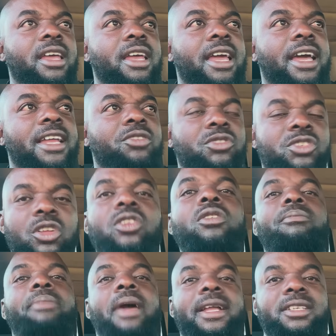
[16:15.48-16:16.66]
and it was not
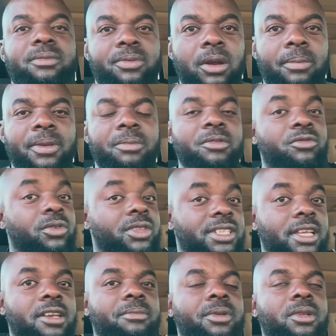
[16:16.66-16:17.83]
compacted properly before they
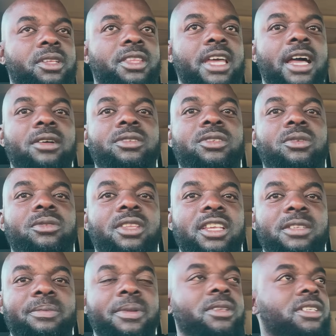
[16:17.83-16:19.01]
started building the house. So
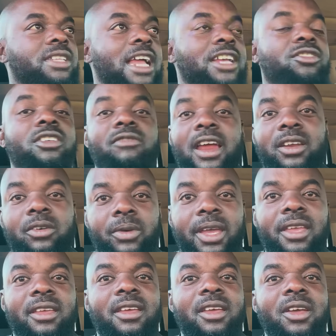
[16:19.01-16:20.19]
these builders actually ran
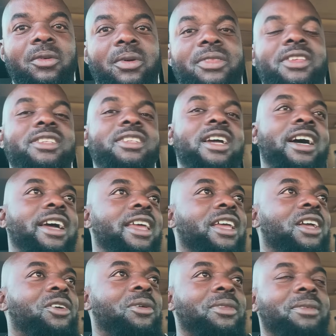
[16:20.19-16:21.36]
away when this guy
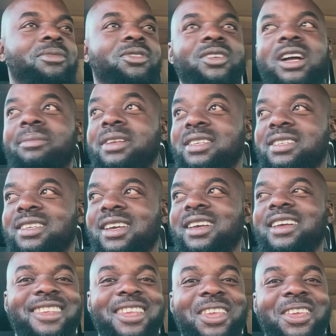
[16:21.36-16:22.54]
called them to come
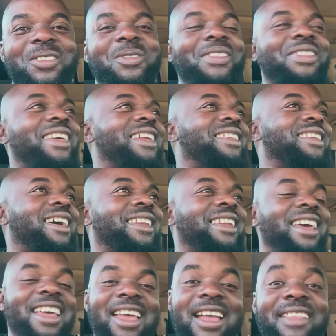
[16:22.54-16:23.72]
and see what they had done.
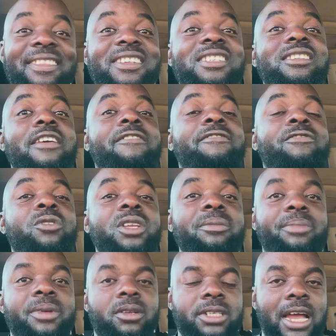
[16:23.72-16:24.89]
And this is a fully
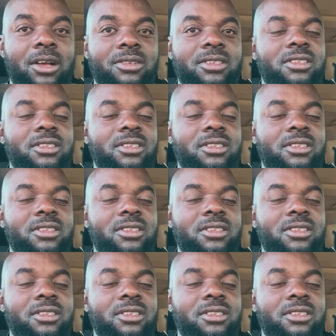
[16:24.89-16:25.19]
built house.